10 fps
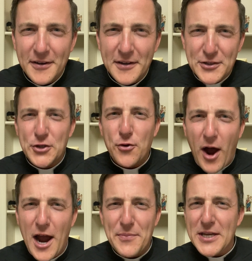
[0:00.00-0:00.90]
do
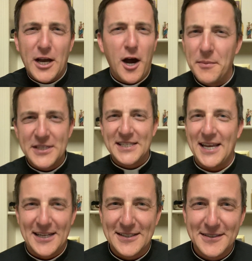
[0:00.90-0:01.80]
I become a
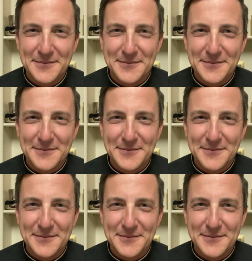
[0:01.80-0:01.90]
saint?